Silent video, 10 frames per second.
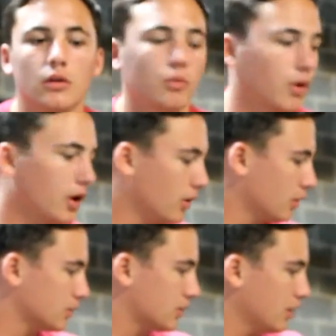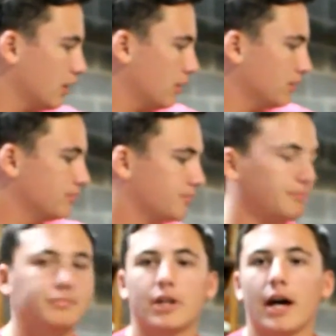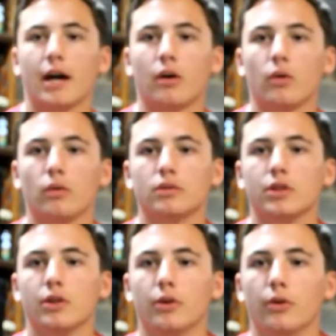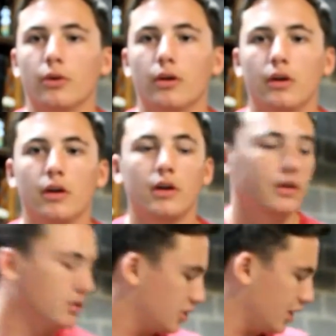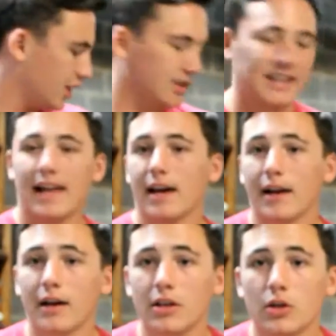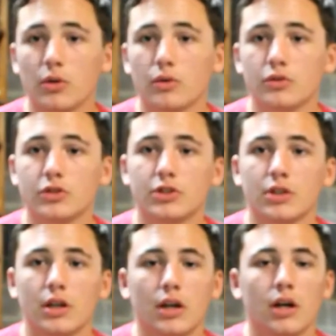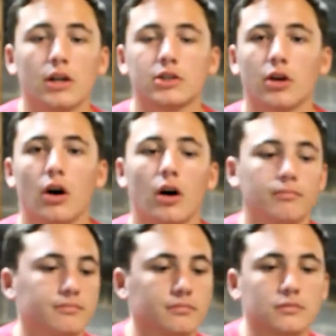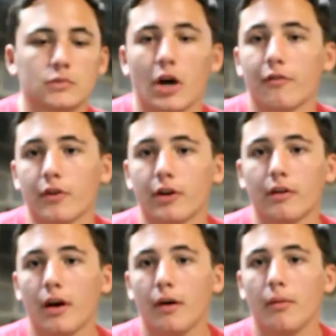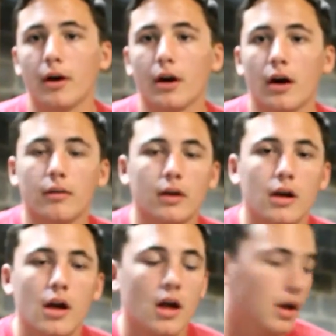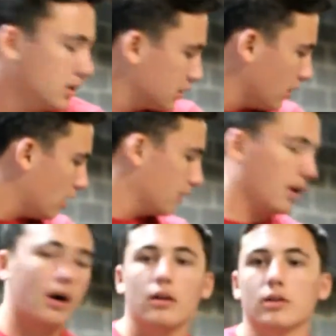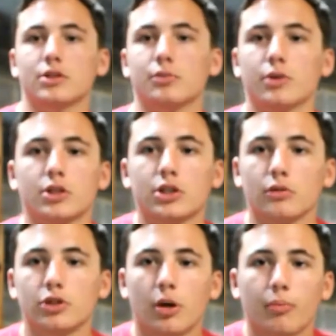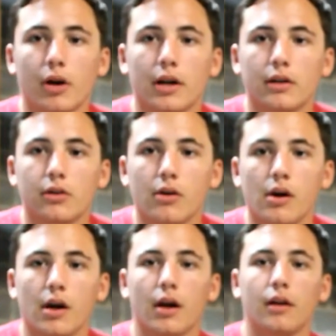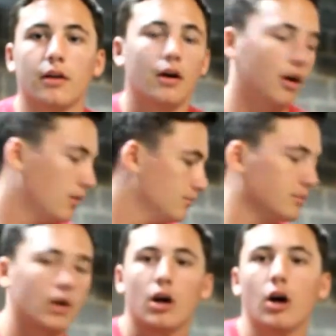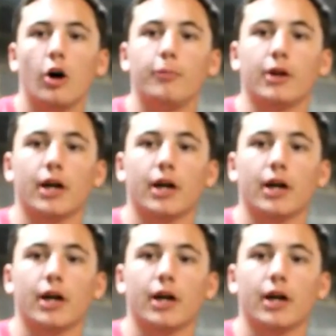reels to tackle to jigs, line I use. So I figured, hey, why not? So yeah, we're just gonna jump right into it, and hope you